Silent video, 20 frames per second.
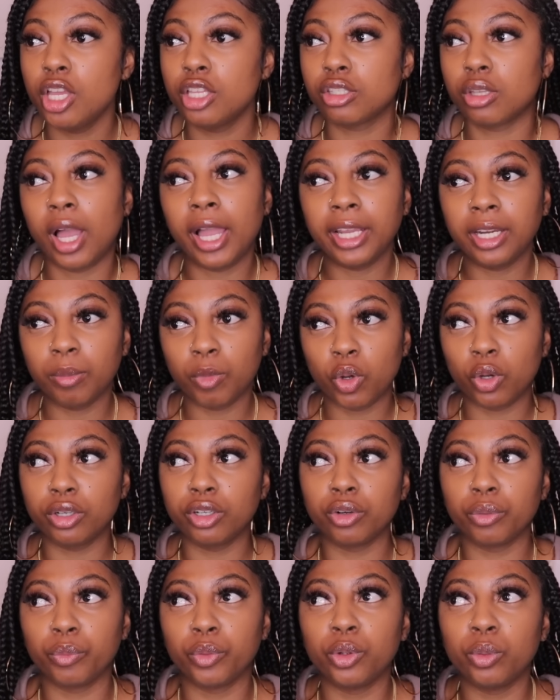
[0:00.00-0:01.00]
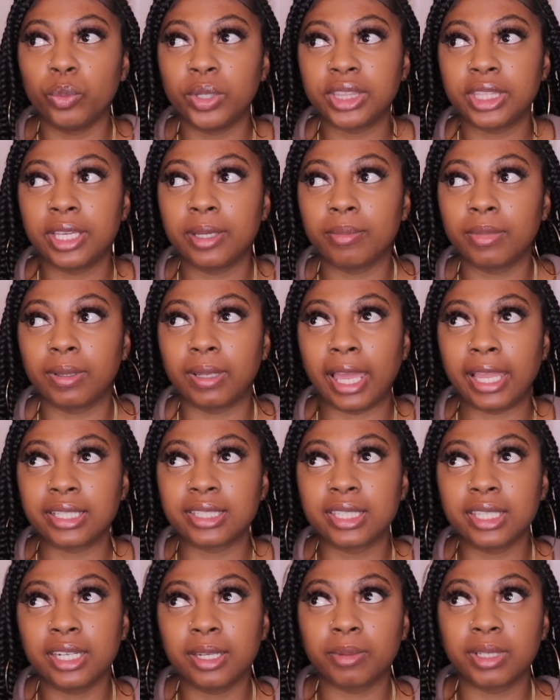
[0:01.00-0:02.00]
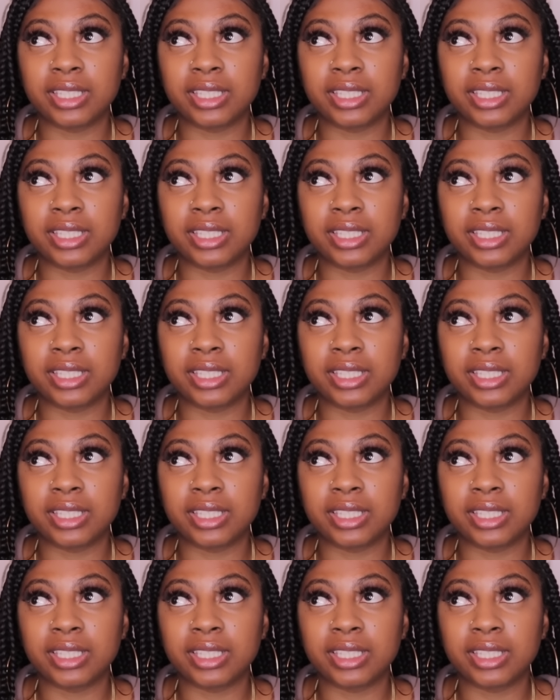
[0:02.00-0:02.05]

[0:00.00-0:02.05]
So I ended up going in the room with them, like to them,